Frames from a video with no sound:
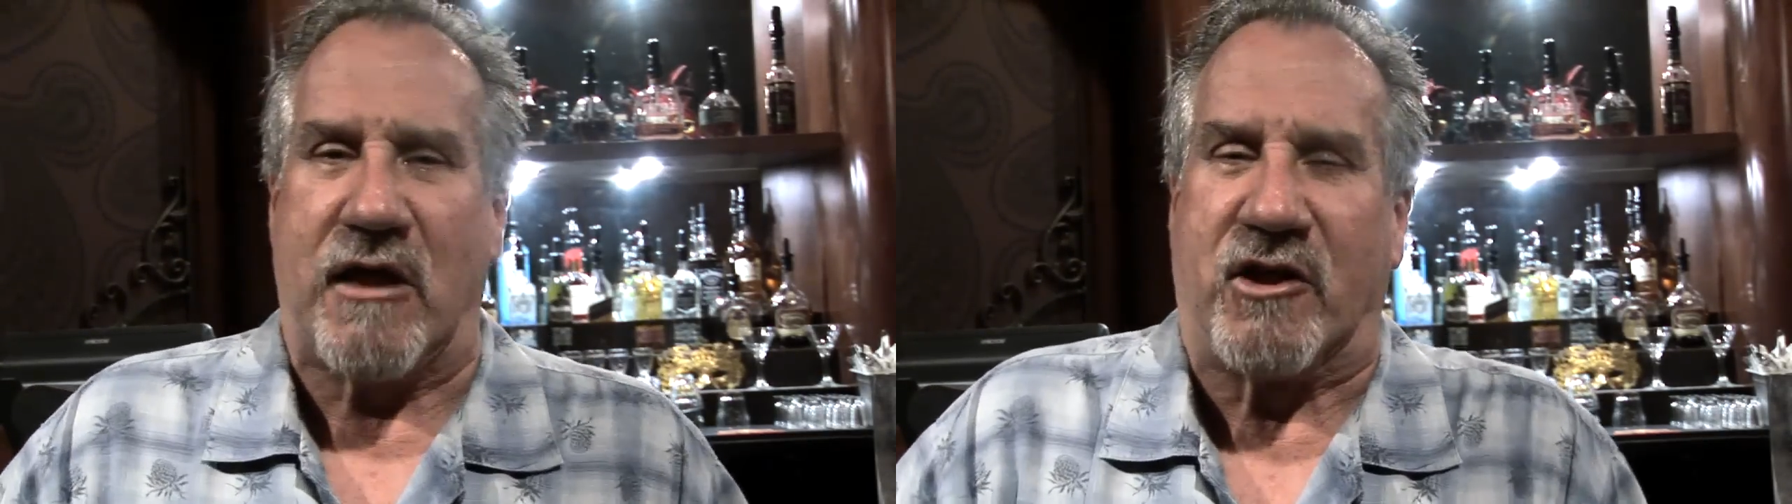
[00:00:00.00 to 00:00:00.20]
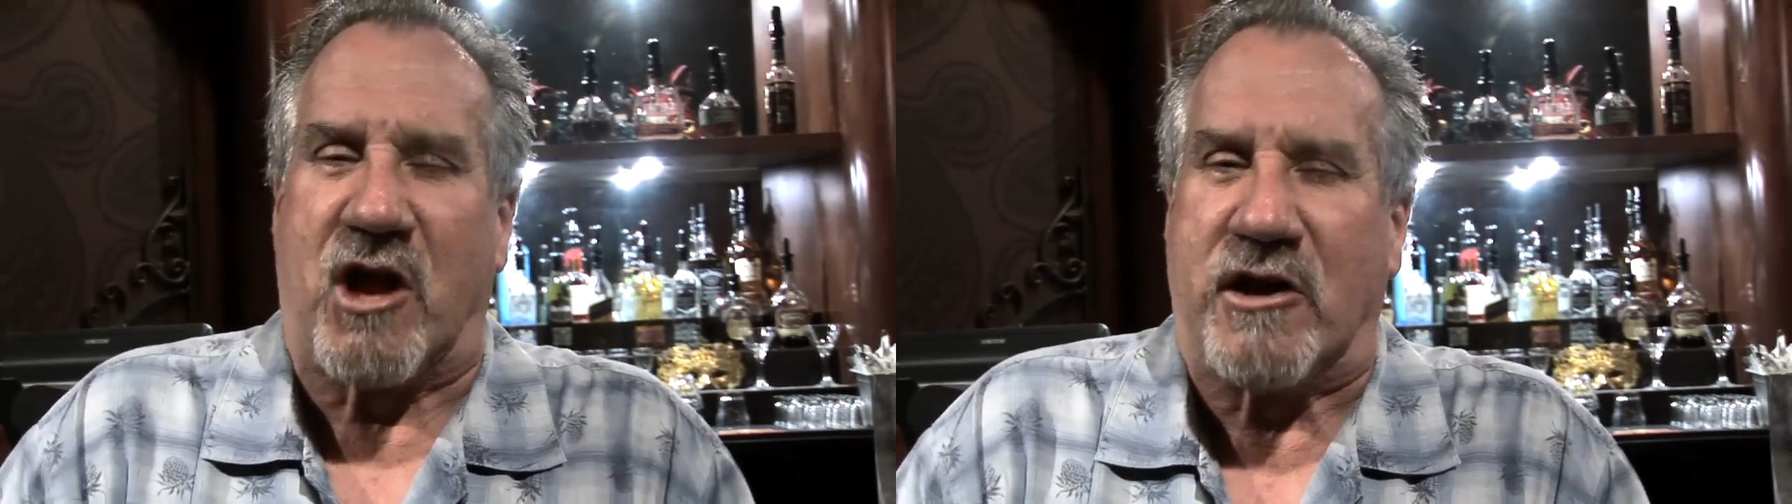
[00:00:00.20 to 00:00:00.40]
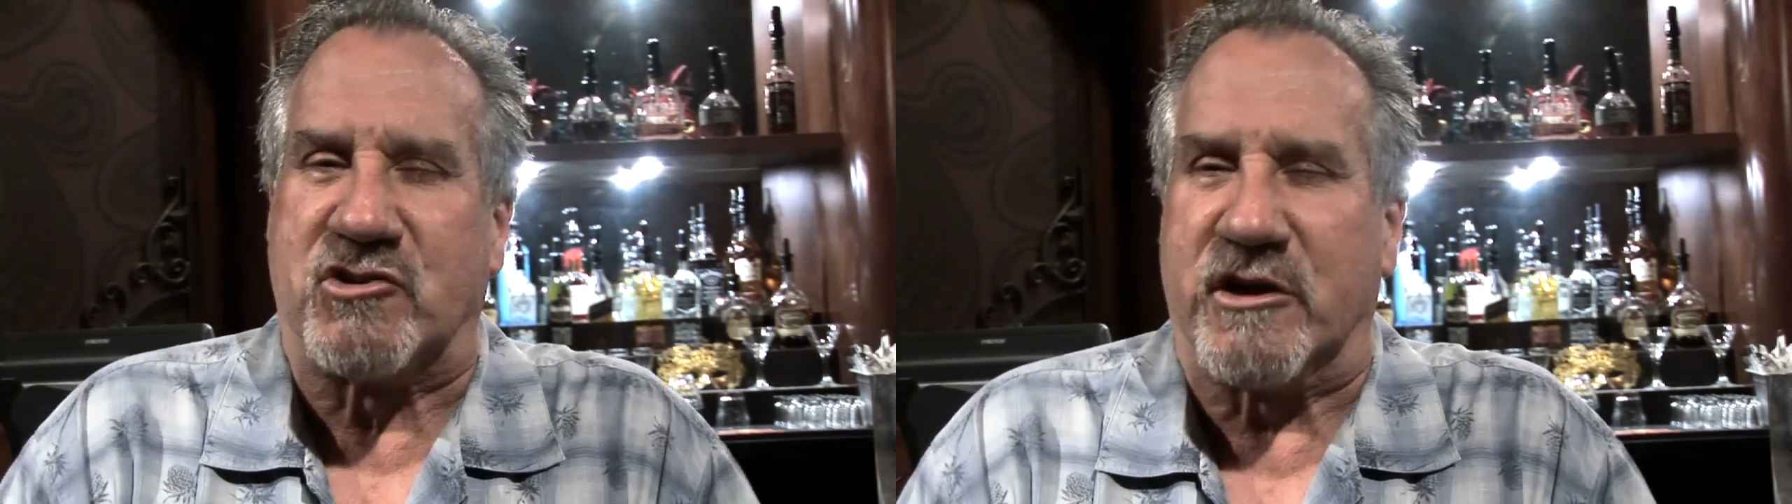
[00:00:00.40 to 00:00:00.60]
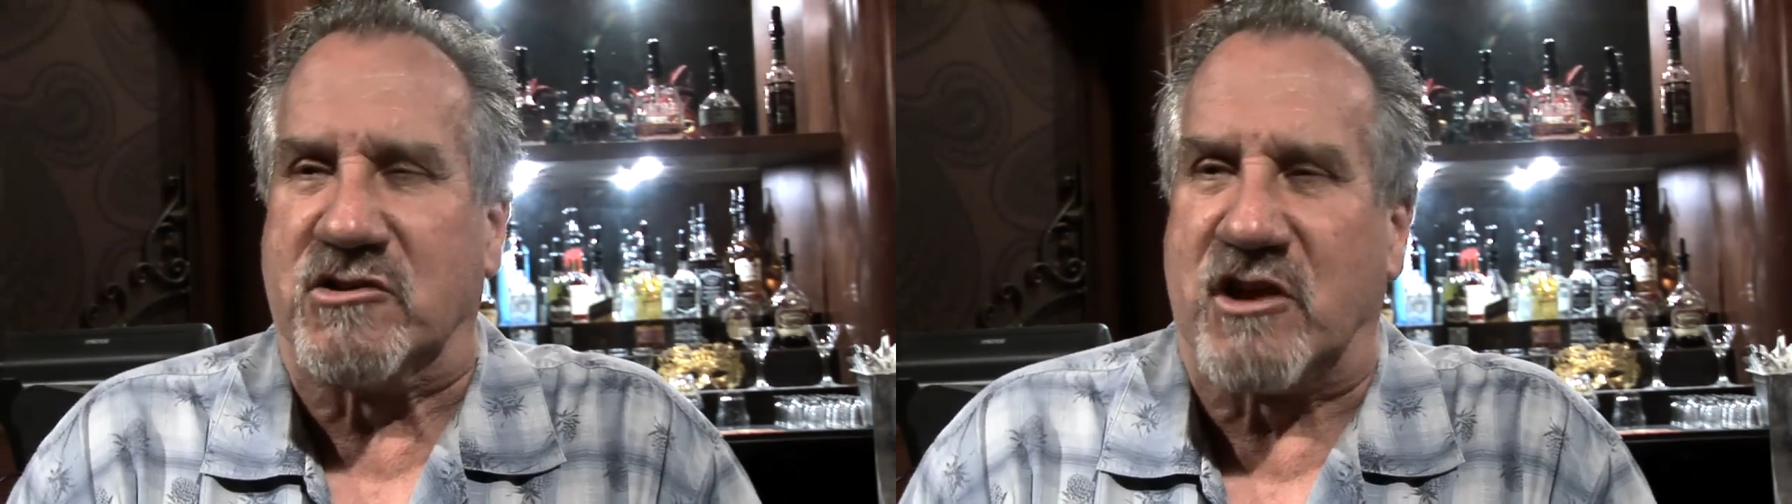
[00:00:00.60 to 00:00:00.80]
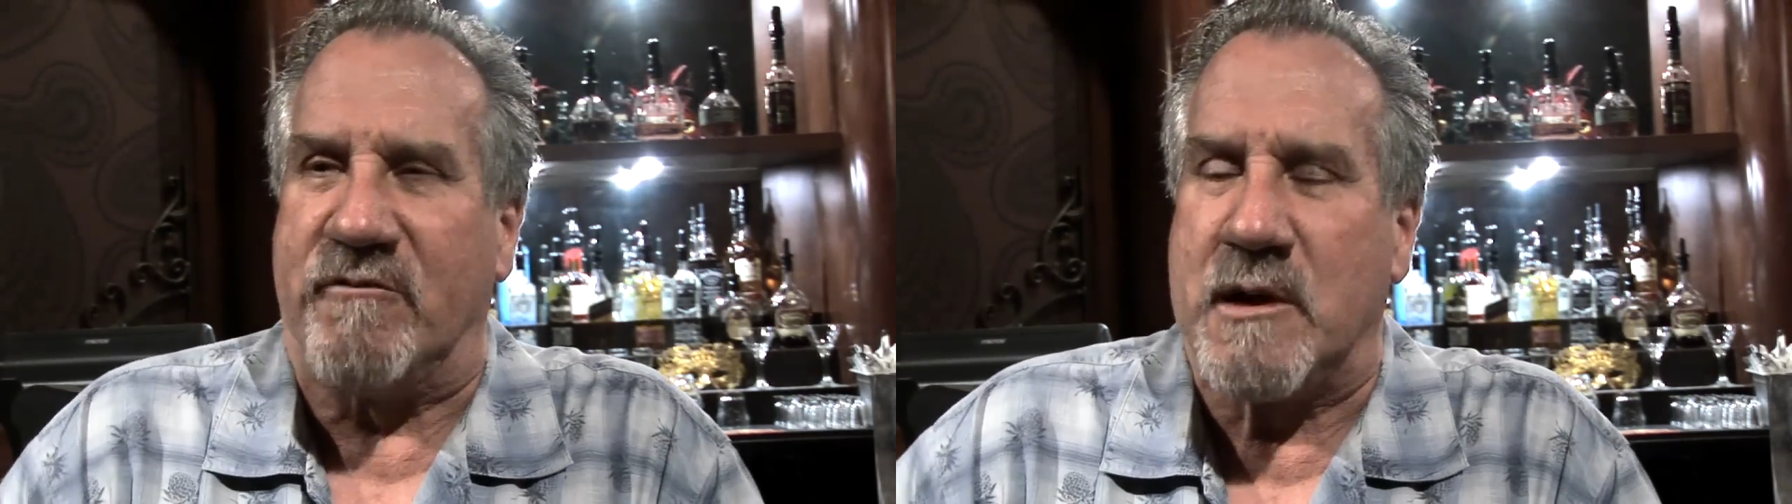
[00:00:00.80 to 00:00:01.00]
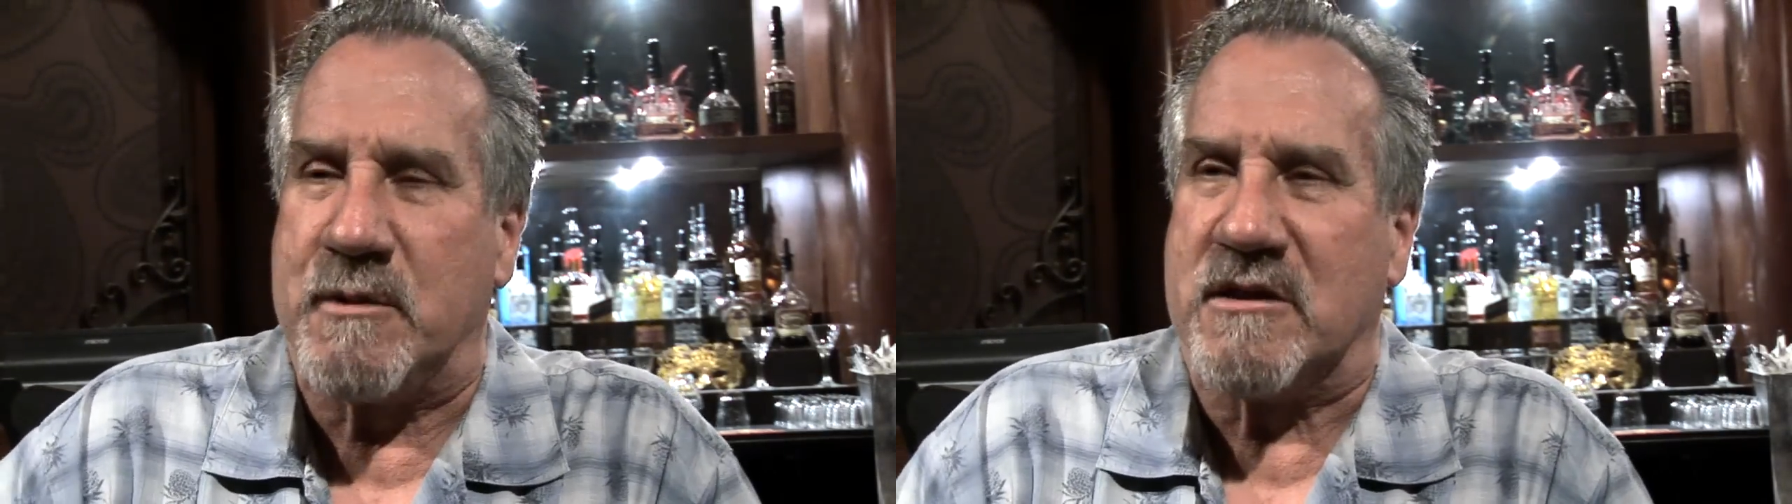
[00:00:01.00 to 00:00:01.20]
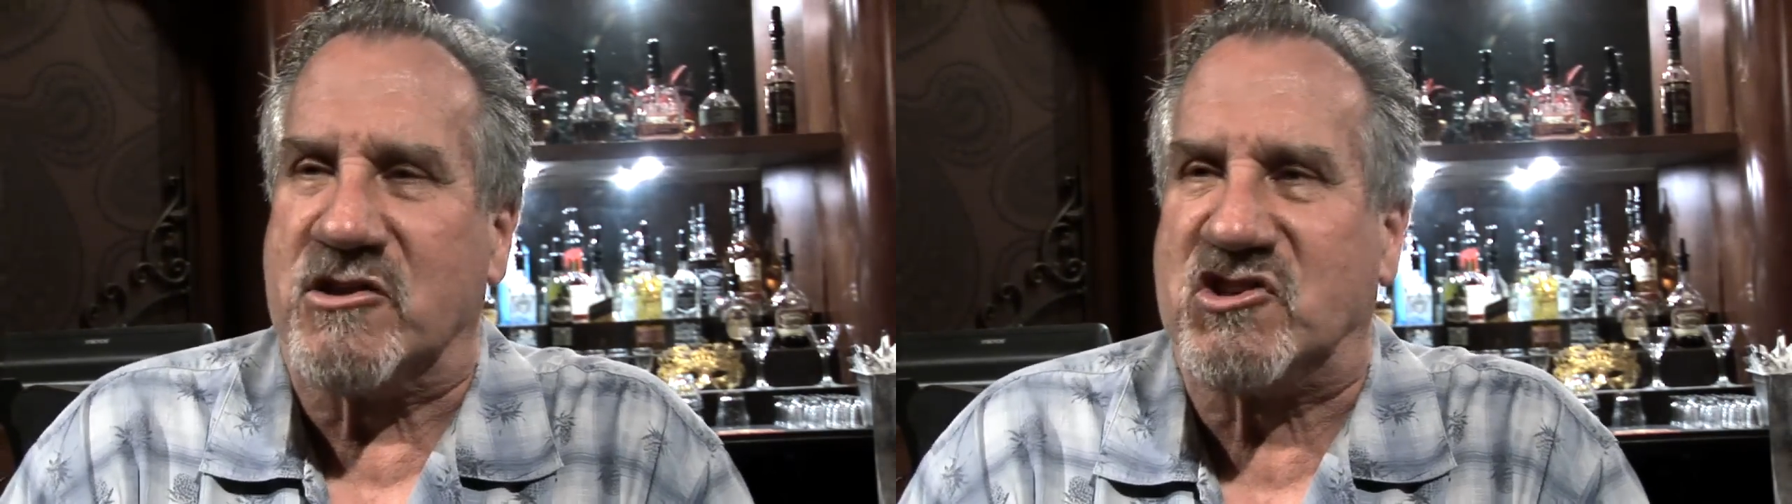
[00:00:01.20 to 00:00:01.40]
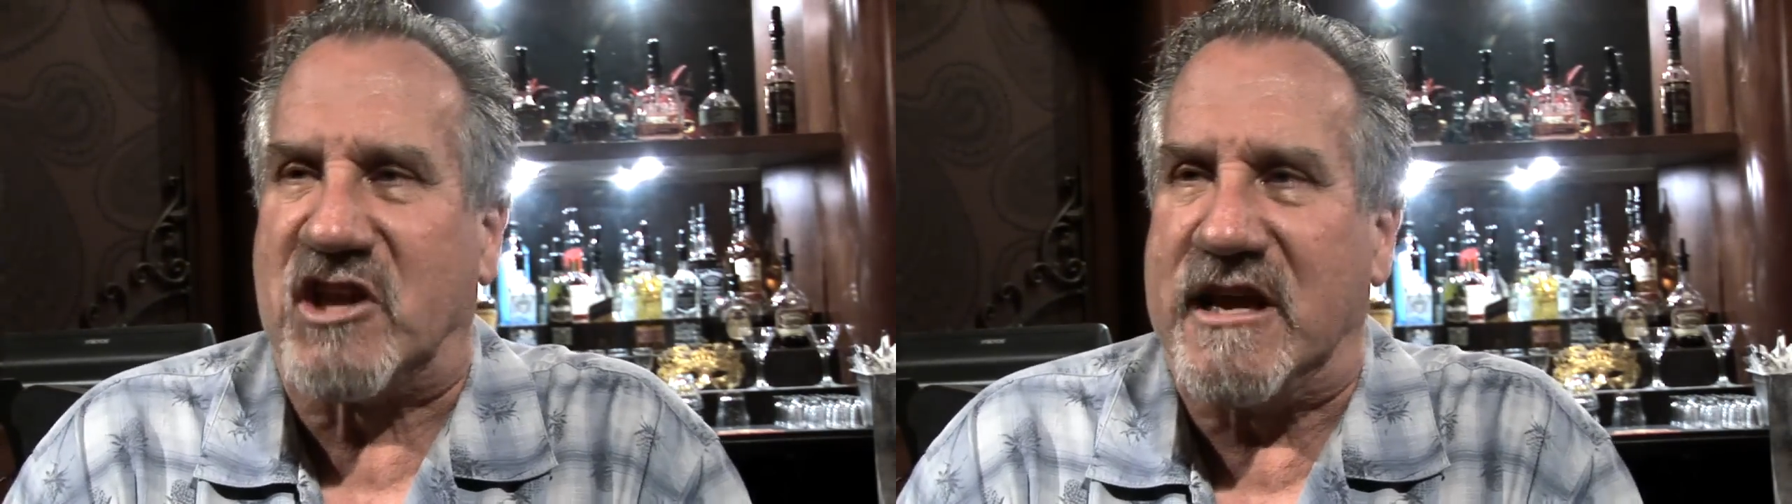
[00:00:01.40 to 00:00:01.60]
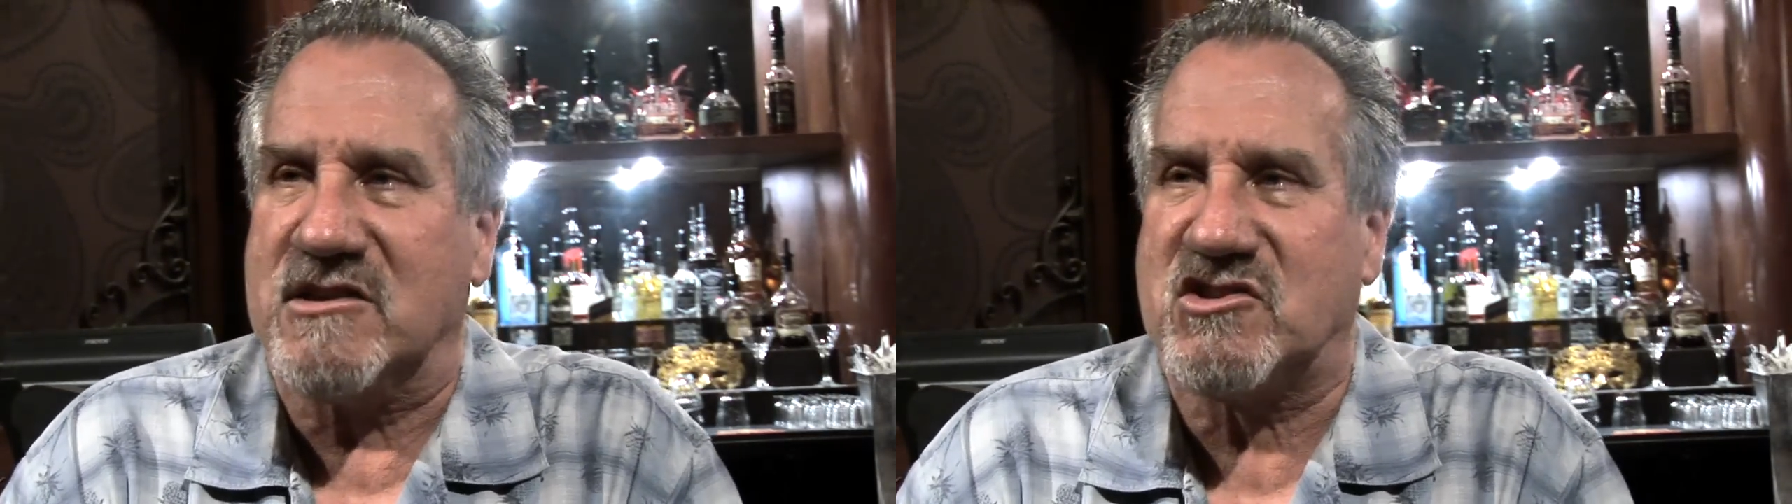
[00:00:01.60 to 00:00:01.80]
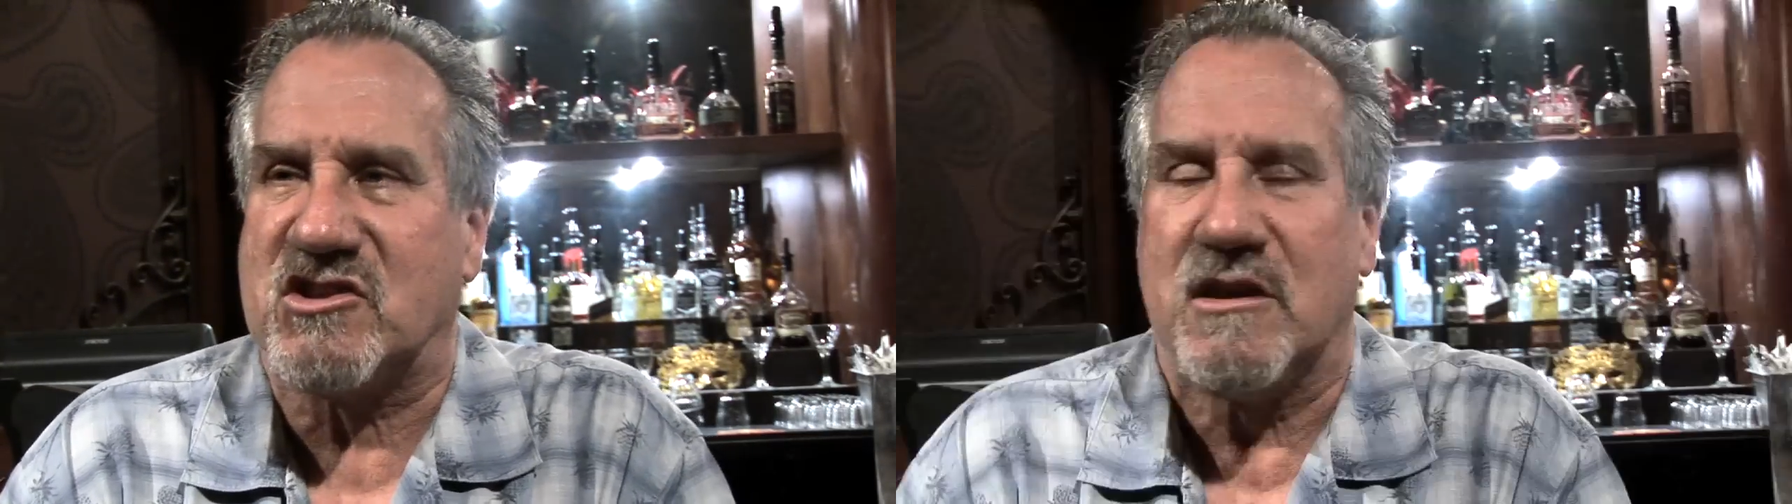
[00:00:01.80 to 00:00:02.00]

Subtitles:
the country and stuff, maybe in the States,